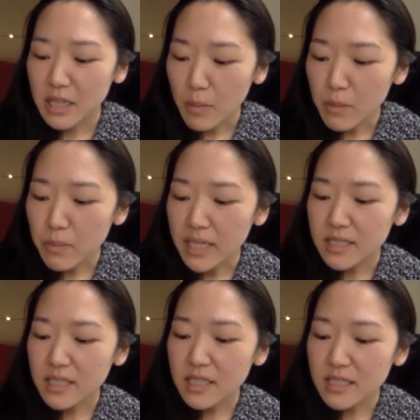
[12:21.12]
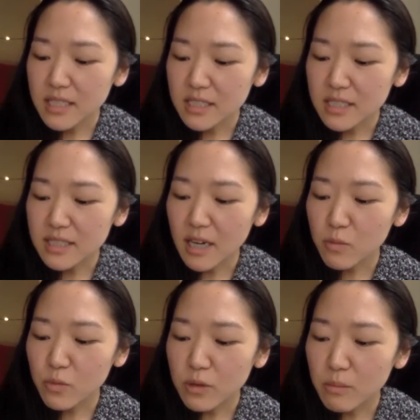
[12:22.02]
I mean, basically since the time
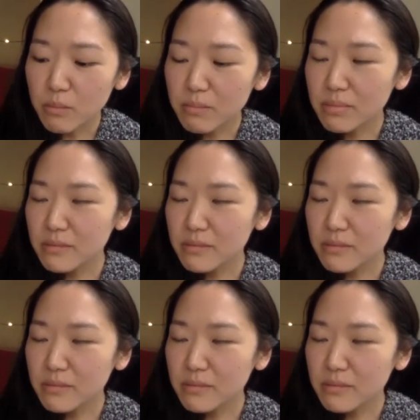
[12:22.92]
we were,